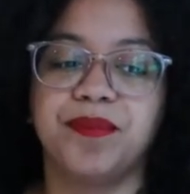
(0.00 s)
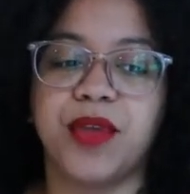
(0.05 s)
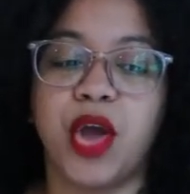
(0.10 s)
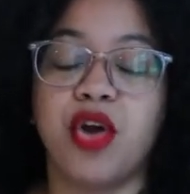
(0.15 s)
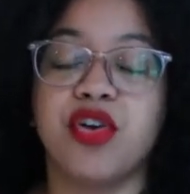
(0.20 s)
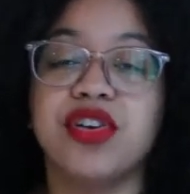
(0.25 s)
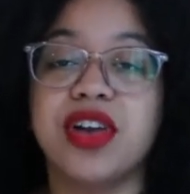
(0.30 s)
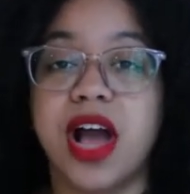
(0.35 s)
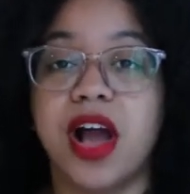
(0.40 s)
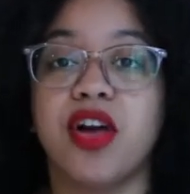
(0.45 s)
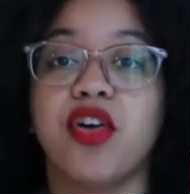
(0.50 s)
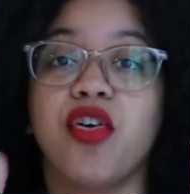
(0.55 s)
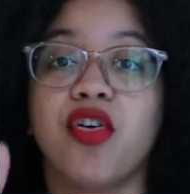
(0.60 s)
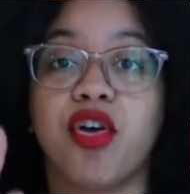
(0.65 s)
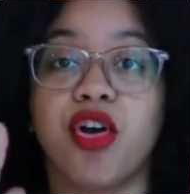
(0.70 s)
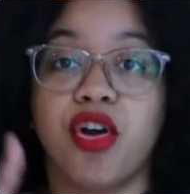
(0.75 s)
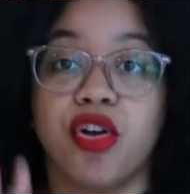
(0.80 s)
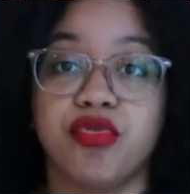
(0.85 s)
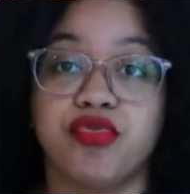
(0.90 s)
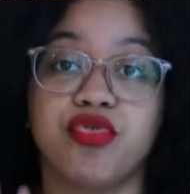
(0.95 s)
are not
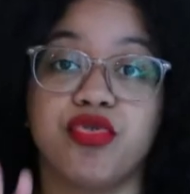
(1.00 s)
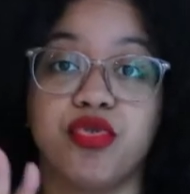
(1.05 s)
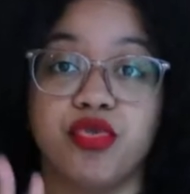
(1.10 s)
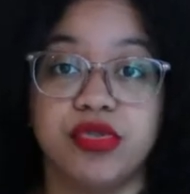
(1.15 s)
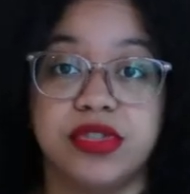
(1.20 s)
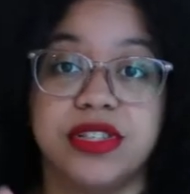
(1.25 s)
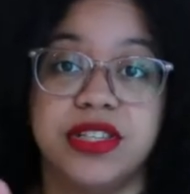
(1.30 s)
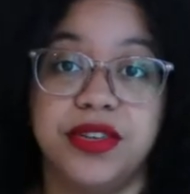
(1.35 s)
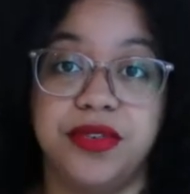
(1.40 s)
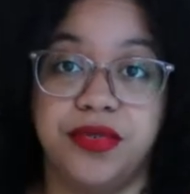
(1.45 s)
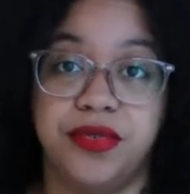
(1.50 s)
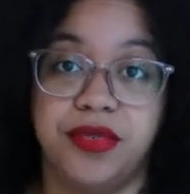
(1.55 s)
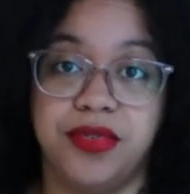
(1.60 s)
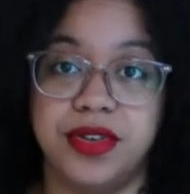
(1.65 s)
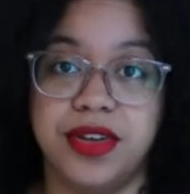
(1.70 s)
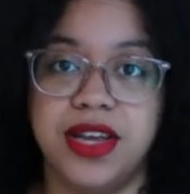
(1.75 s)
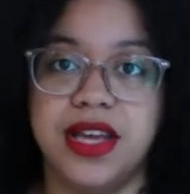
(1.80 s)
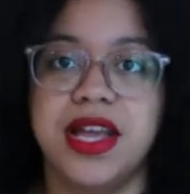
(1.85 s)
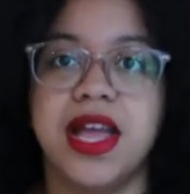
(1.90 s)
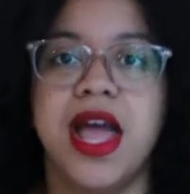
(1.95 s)
cruelty
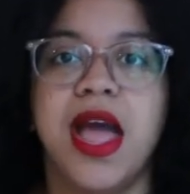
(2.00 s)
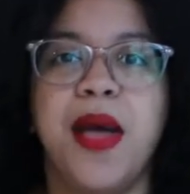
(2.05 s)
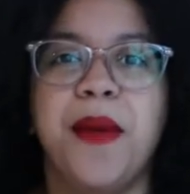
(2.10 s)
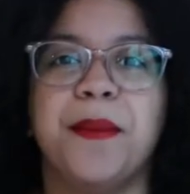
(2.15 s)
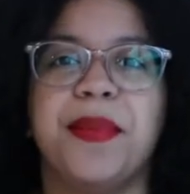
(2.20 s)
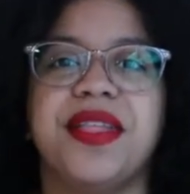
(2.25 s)
free,